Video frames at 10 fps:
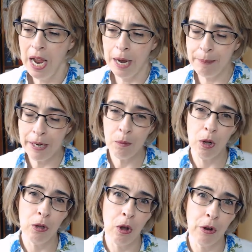And
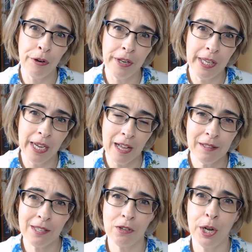meanwhile, on the
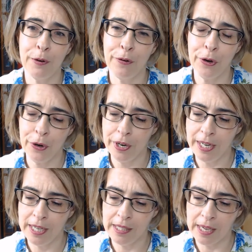other side of her
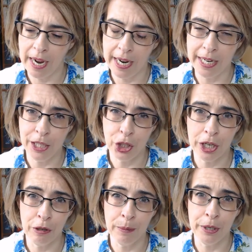is a
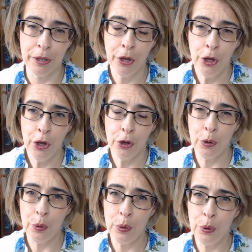gentleman
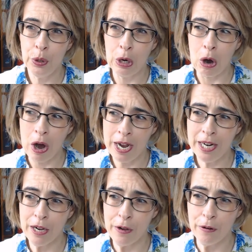who kind
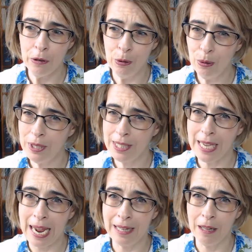of looks
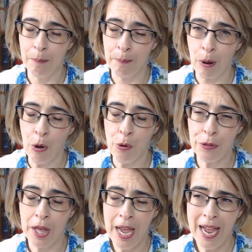at them
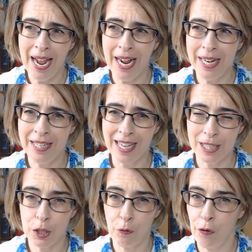both and
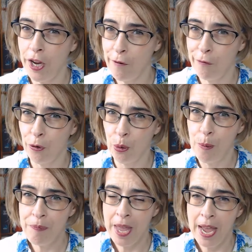gets
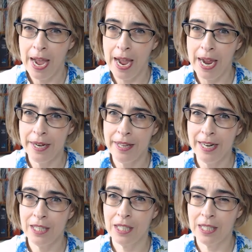fearful and
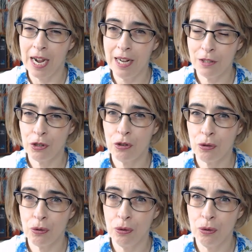then starts
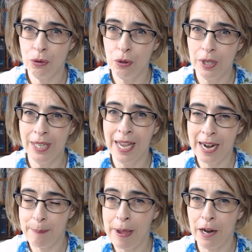to get
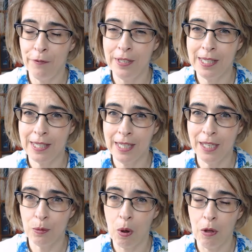up out of his
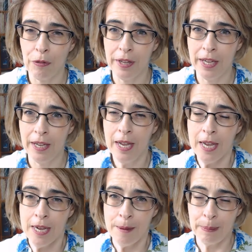seat while the
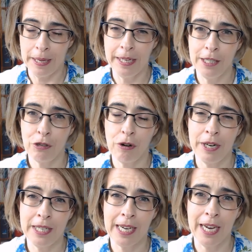plane is trying
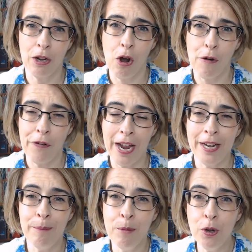to take off
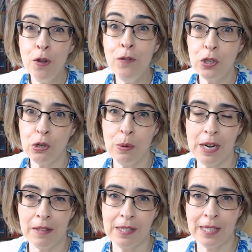and moves to
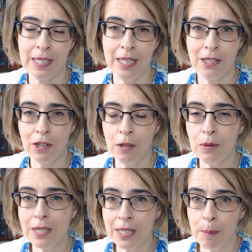another seat. So there
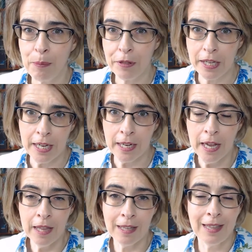was something
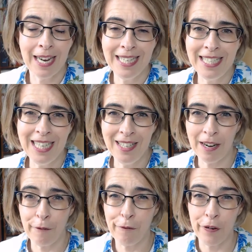that they did
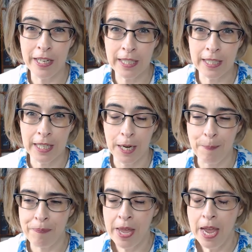that offended
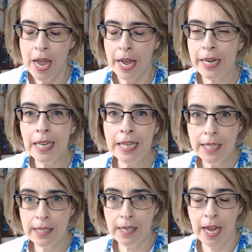him. And
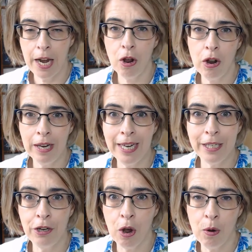Lise cannot
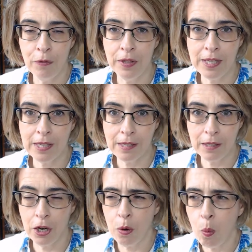let go of this.
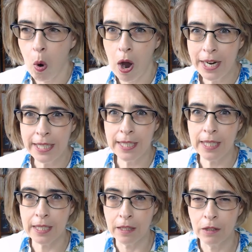You know, why did
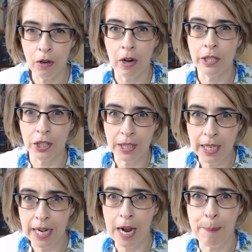this other guy just
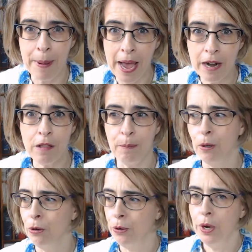get up out of the
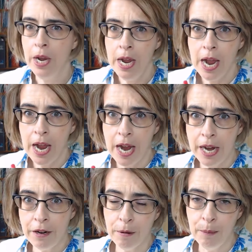blue
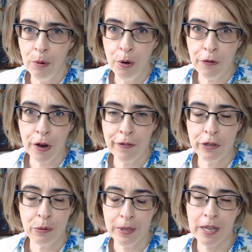and move over
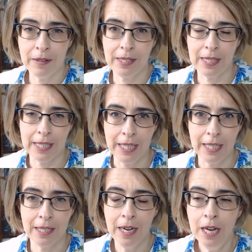to another
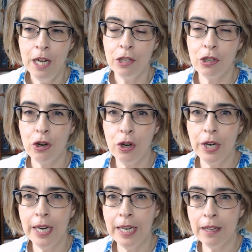seat? So
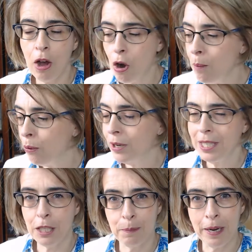the whole book
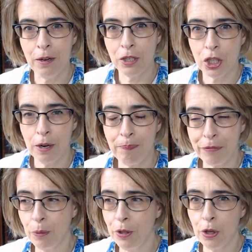is spent
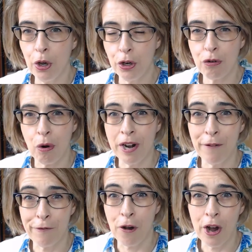with her trying to
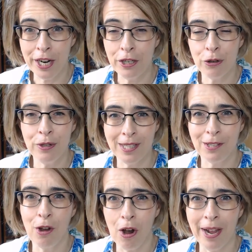find who this
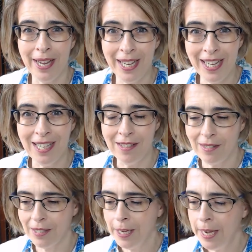guy is.